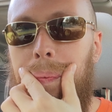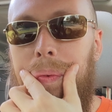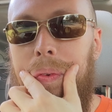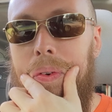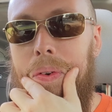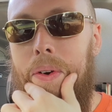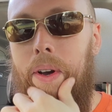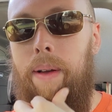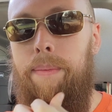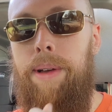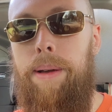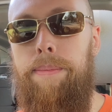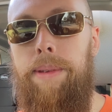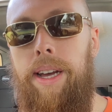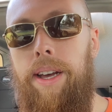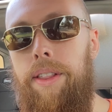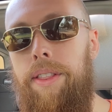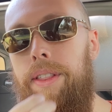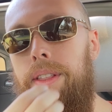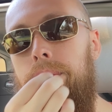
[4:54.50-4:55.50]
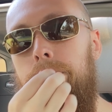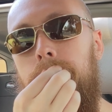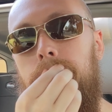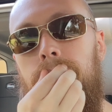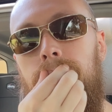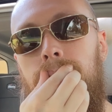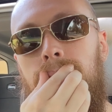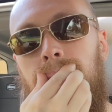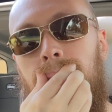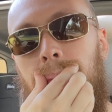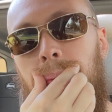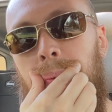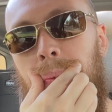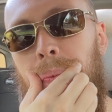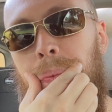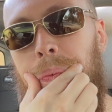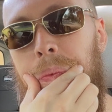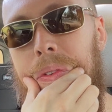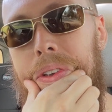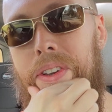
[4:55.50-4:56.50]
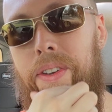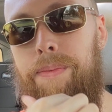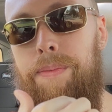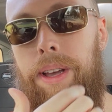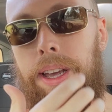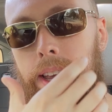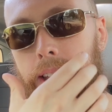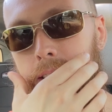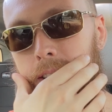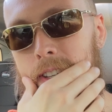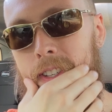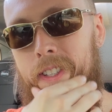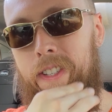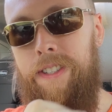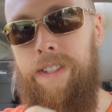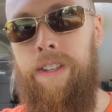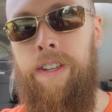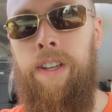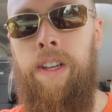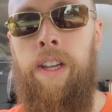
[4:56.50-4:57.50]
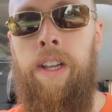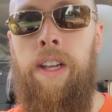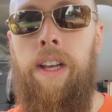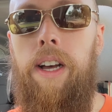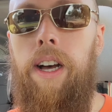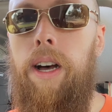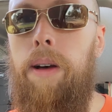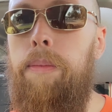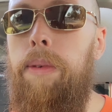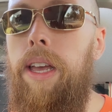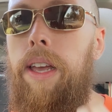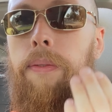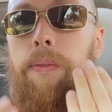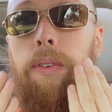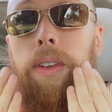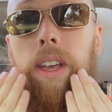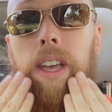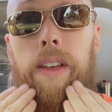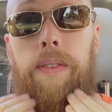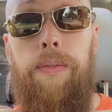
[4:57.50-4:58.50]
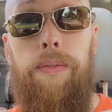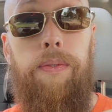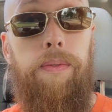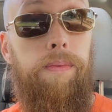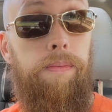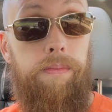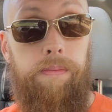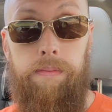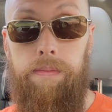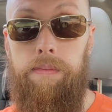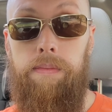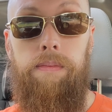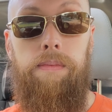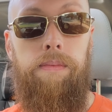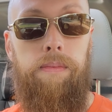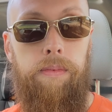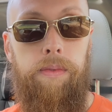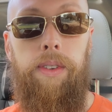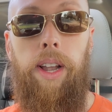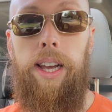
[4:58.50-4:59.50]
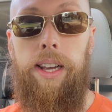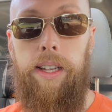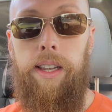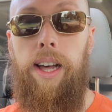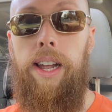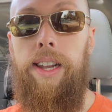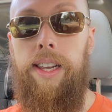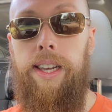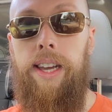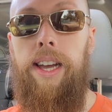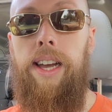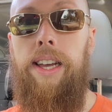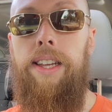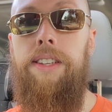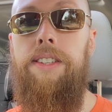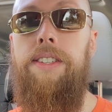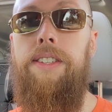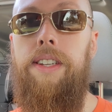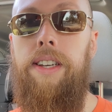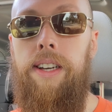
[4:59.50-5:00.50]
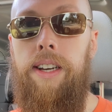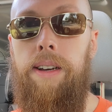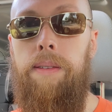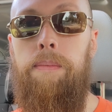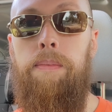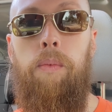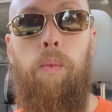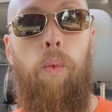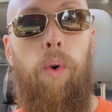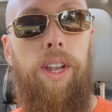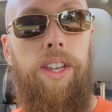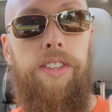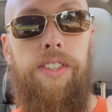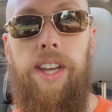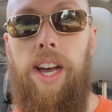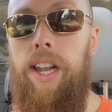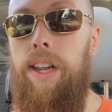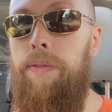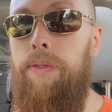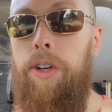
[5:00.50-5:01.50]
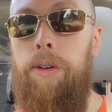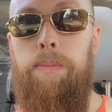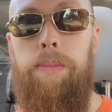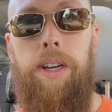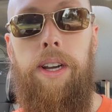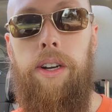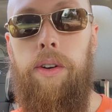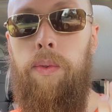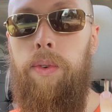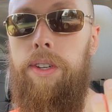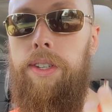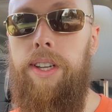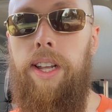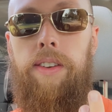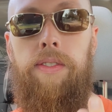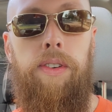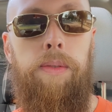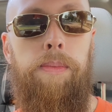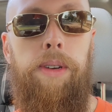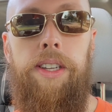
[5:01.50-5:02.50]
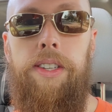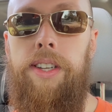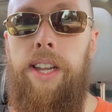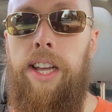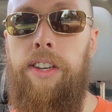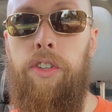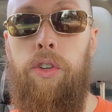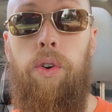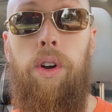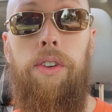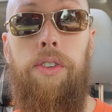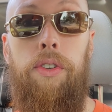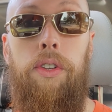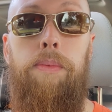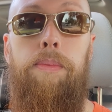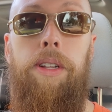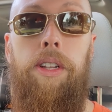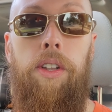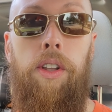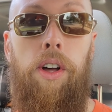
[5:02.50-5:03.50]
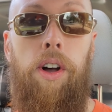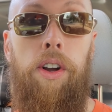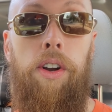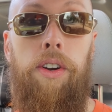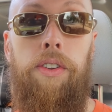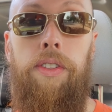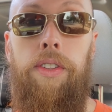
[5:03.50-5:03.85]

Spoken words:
just around my mouth, just with my hands. If like a lot of guys, one side of your beard or one side of your mustache grows a little bit longer